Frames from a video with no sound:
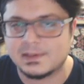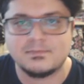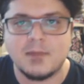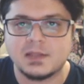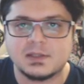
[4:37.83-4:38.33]

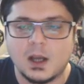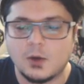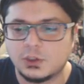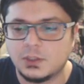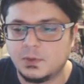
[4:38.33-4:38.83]
Doesn't matter
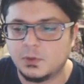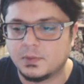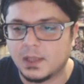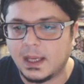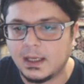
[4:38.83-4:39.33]
how deep
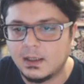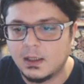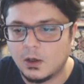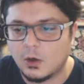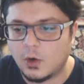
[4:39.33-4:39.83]
you play
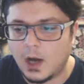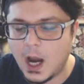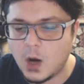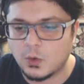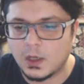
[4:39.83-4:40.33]
or
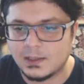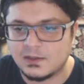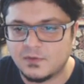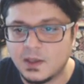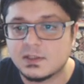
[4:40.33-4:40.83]
how
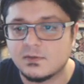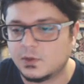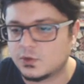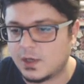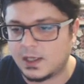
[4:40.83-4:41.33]

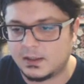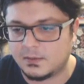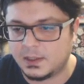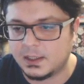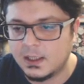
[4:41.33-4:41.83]
defensive you're trying
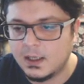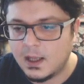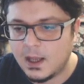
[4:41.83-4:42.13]
to be.